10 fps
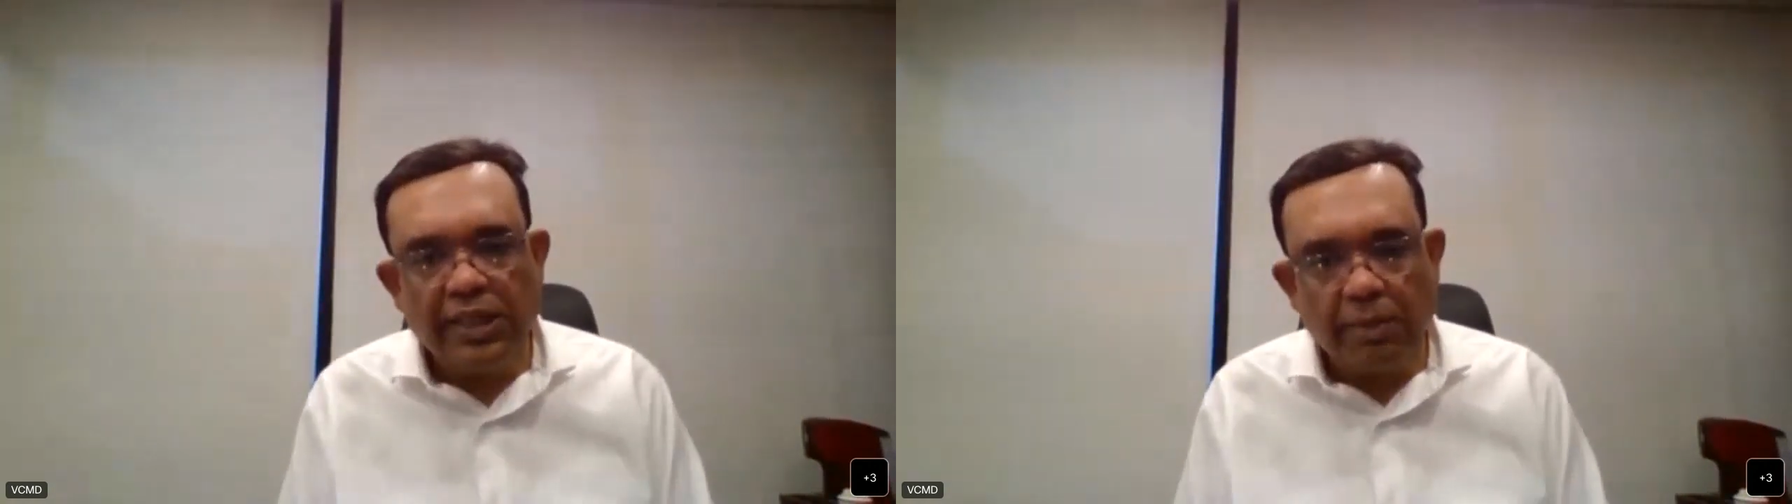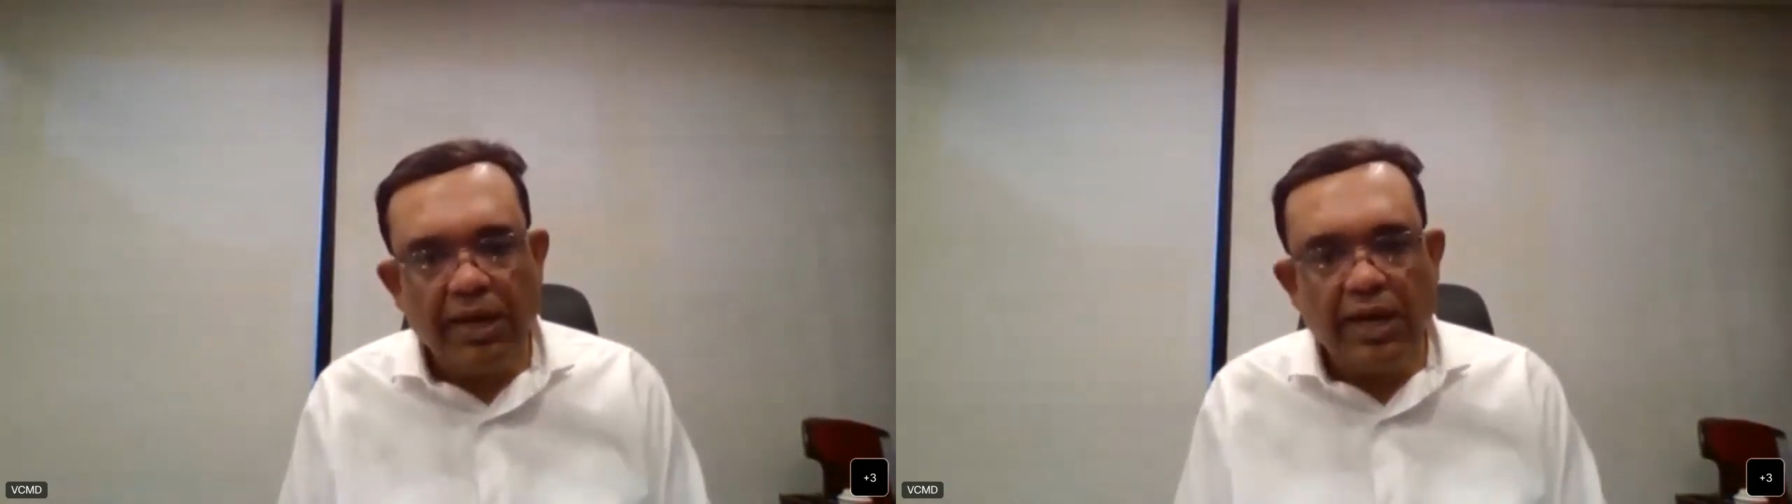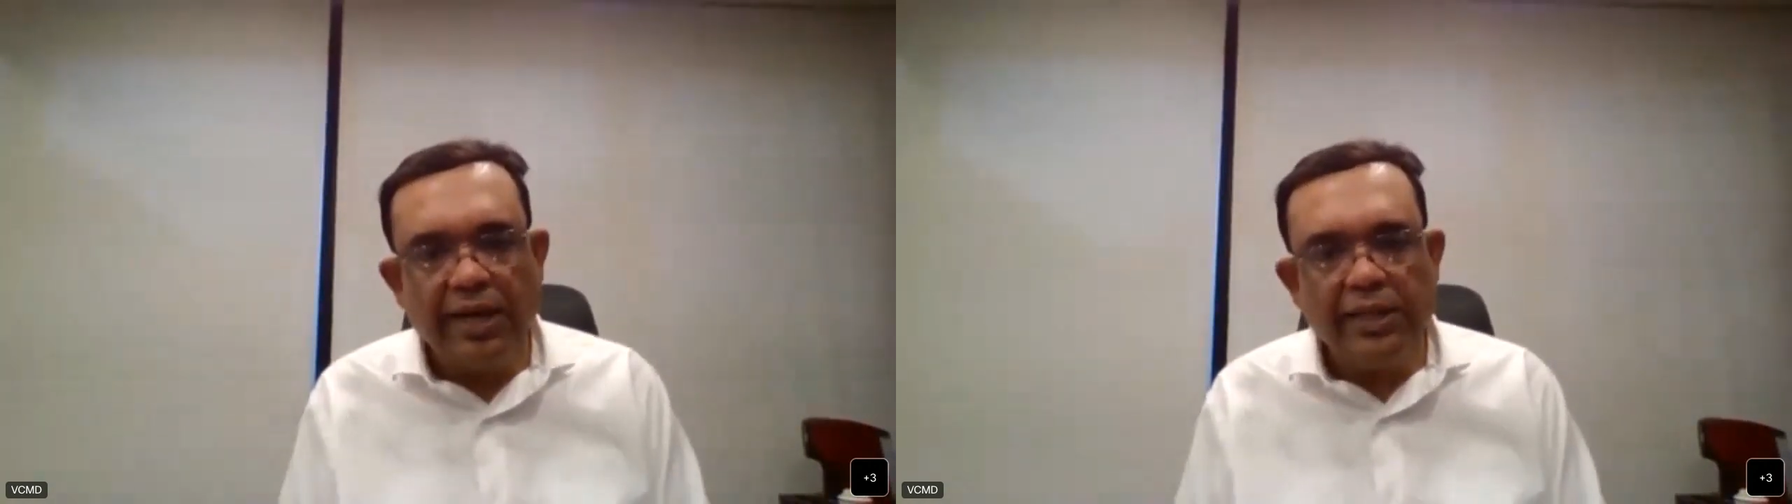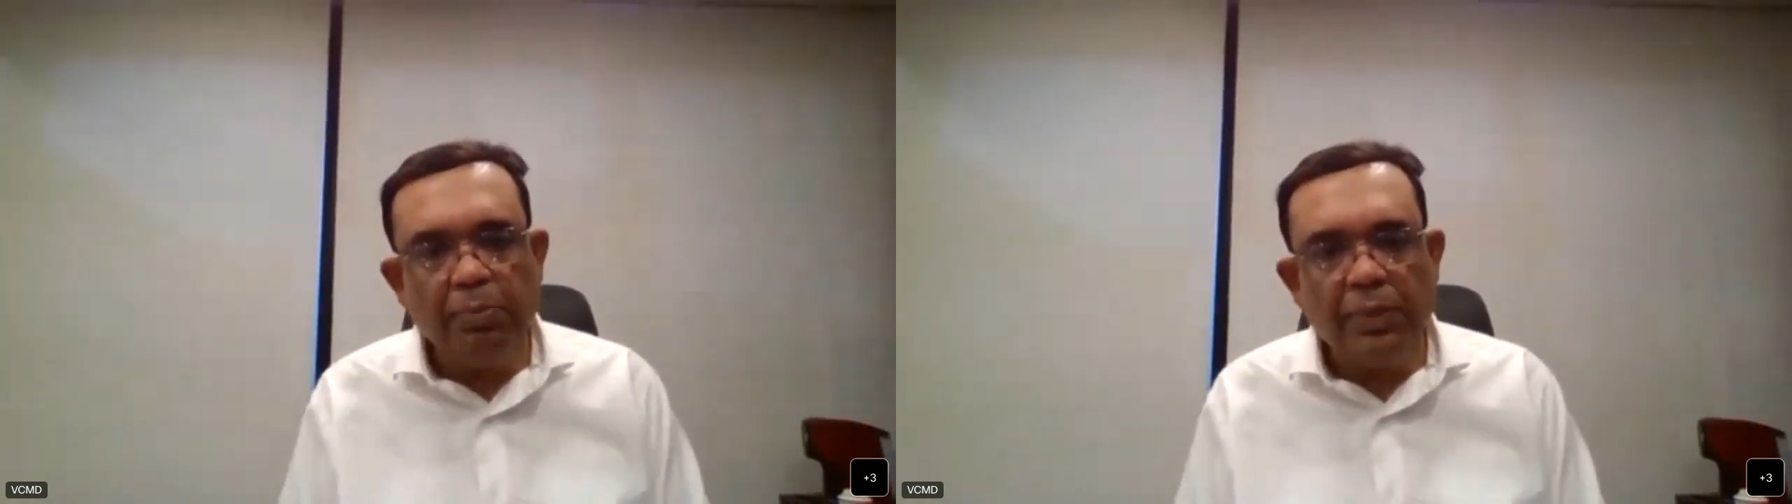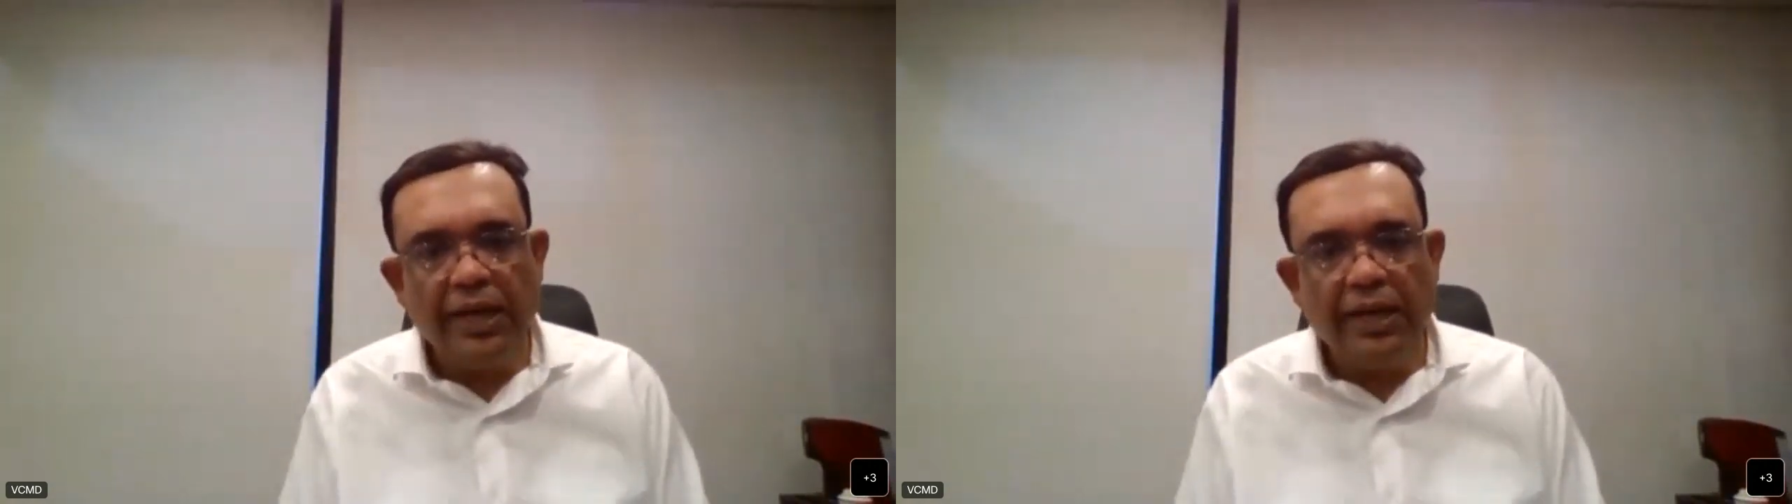semi-high
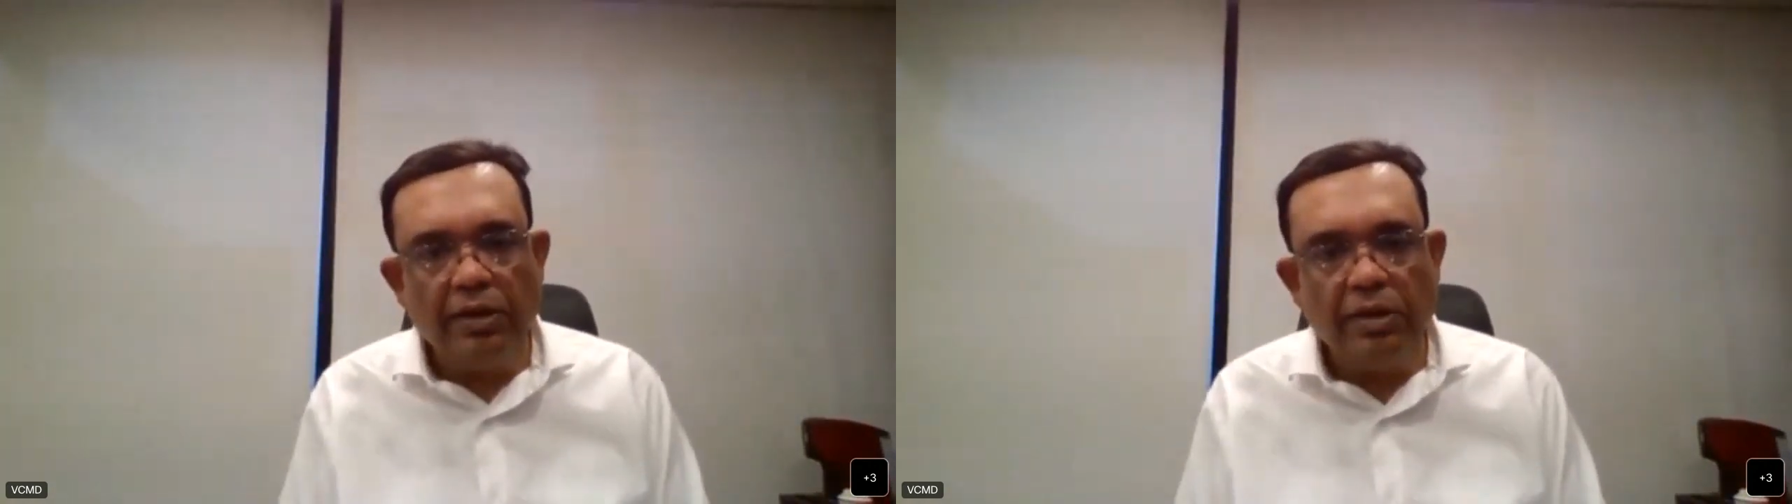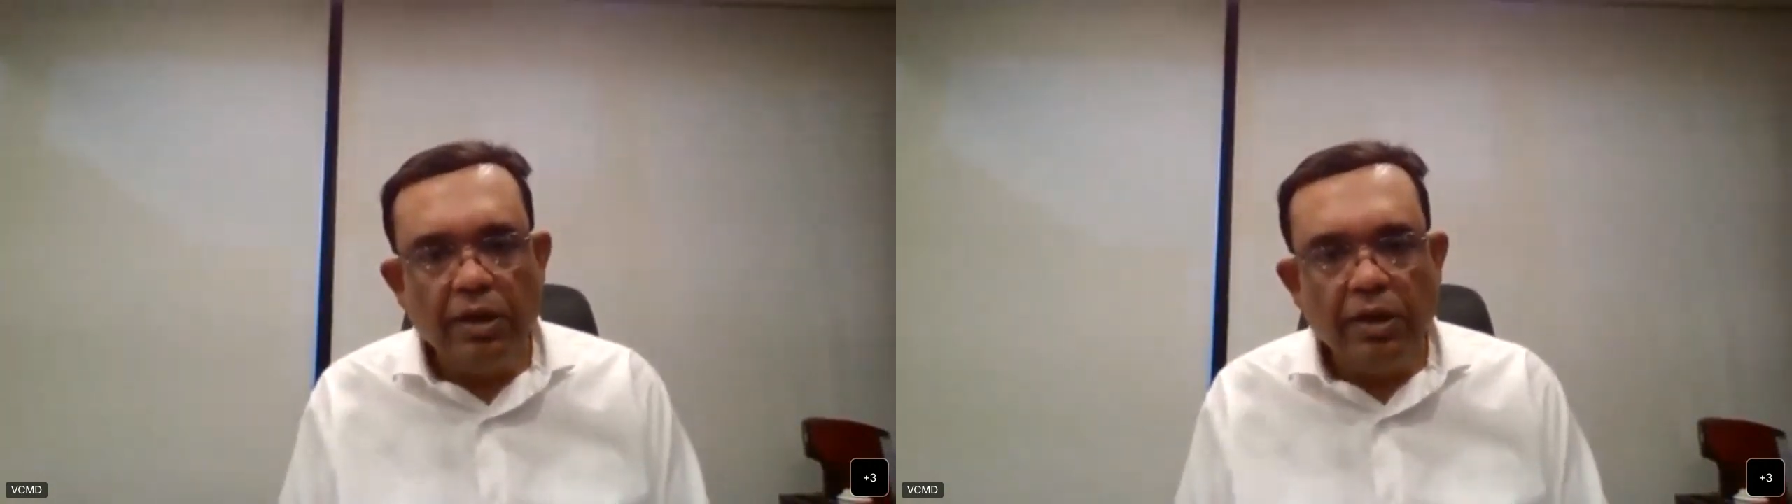speed